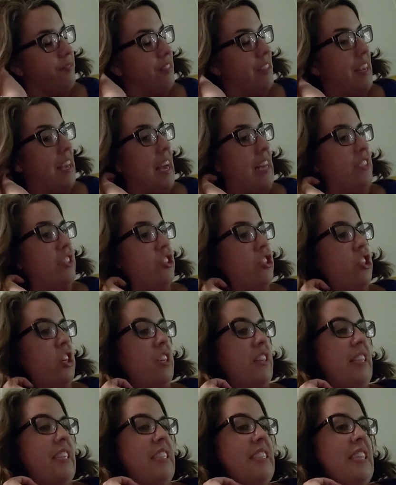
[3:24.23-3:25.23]
Yes,
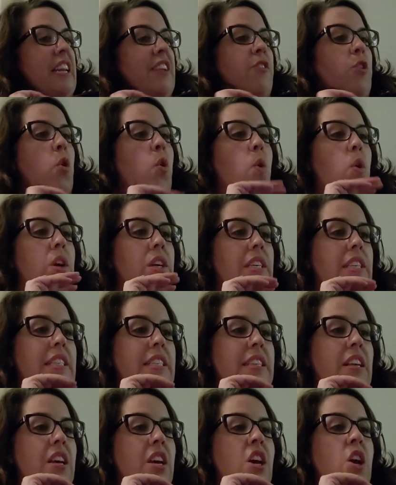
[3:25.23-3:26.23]
Charlie said, Of
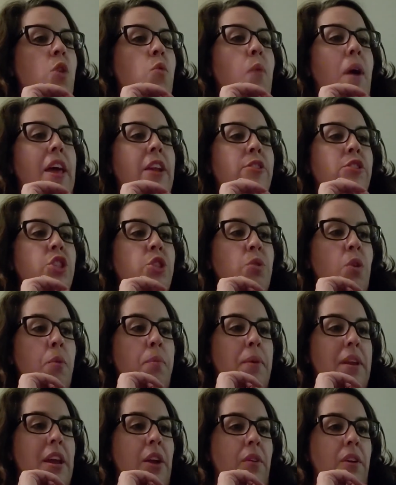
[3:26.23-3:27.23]
course. Why don't you
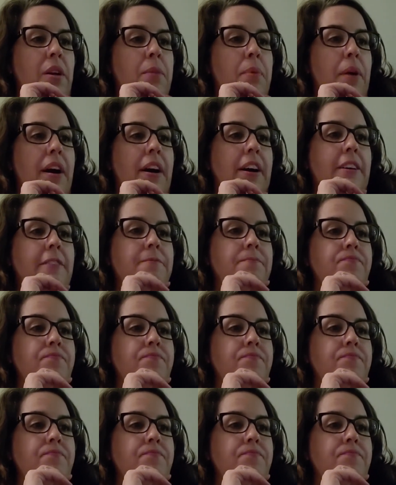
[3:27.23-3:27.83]
open it, Grandpa?